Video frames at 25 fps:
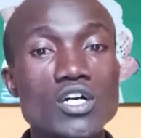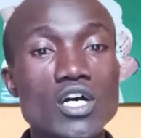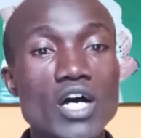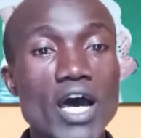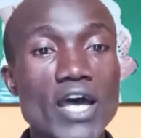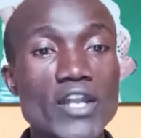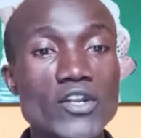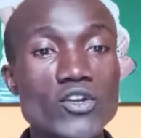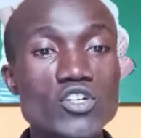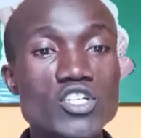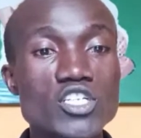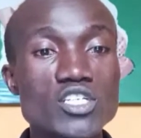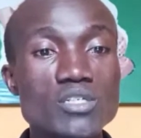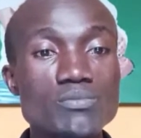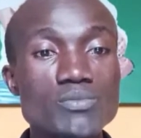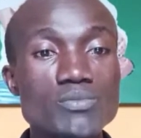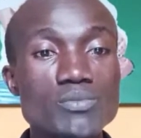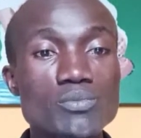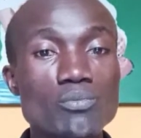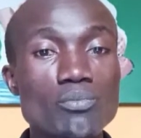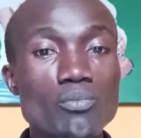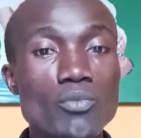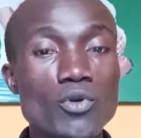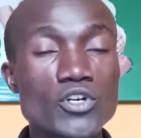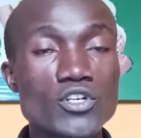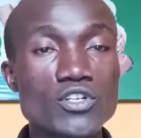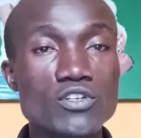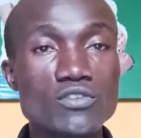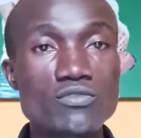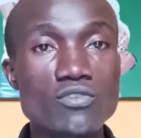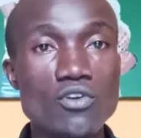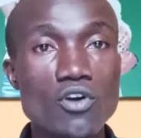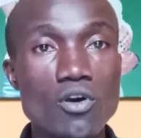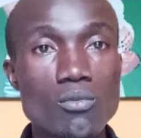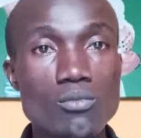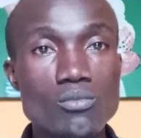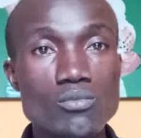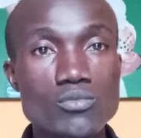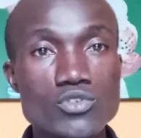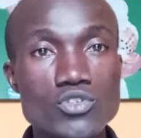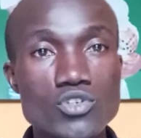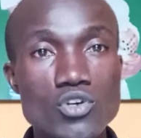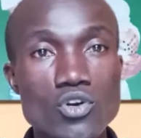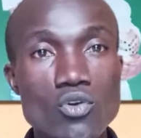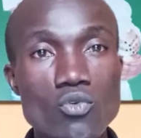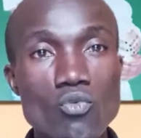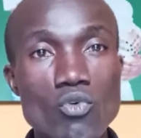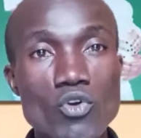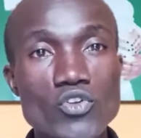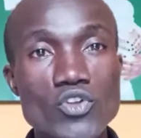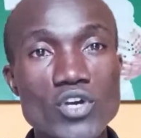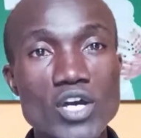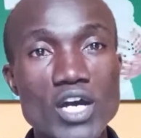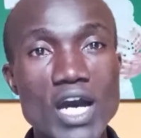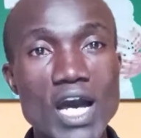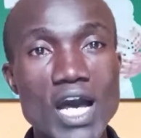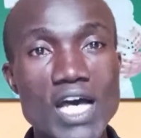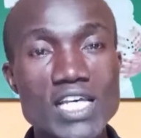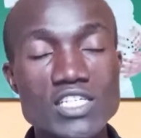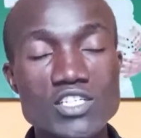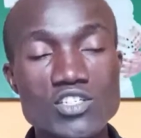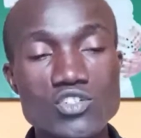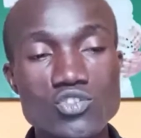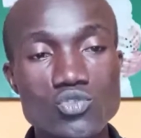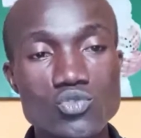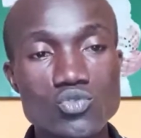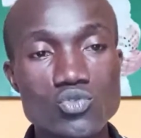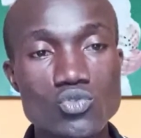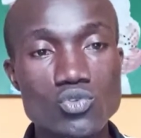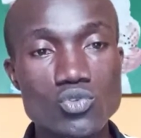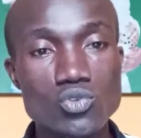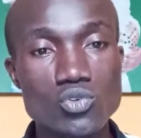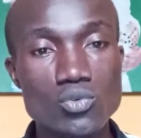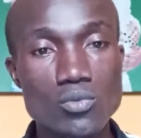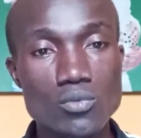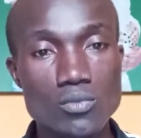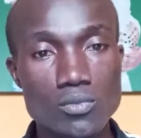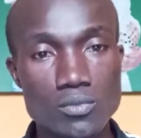and not in point form. So when you are asked to